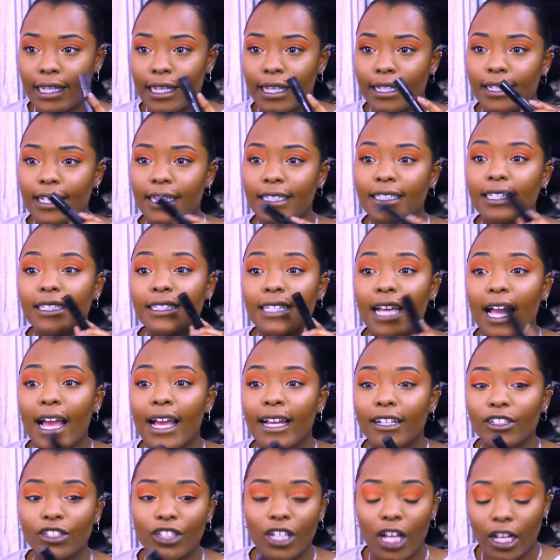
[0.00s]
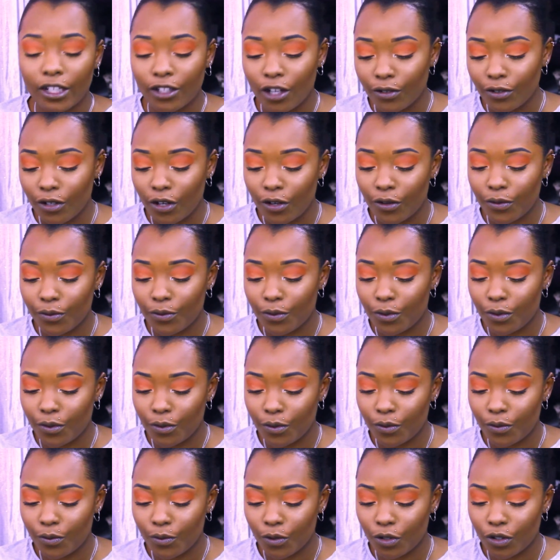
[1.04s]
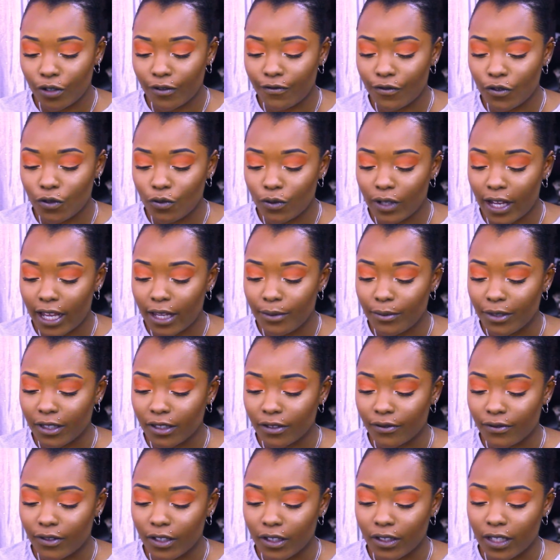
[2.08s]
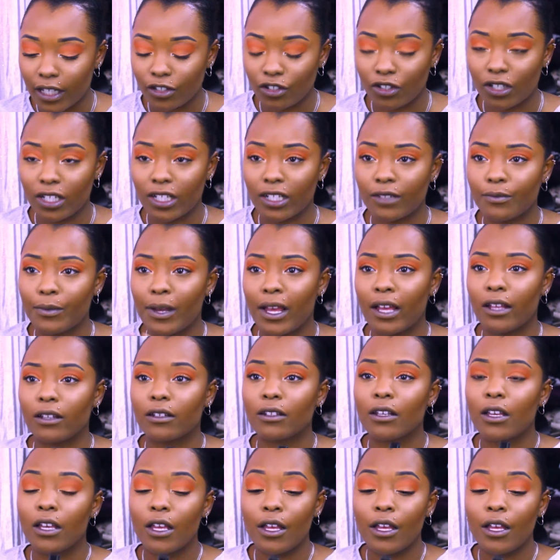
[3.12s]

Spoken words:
This is actually, I don't know what the full name is of this actually, it's bad.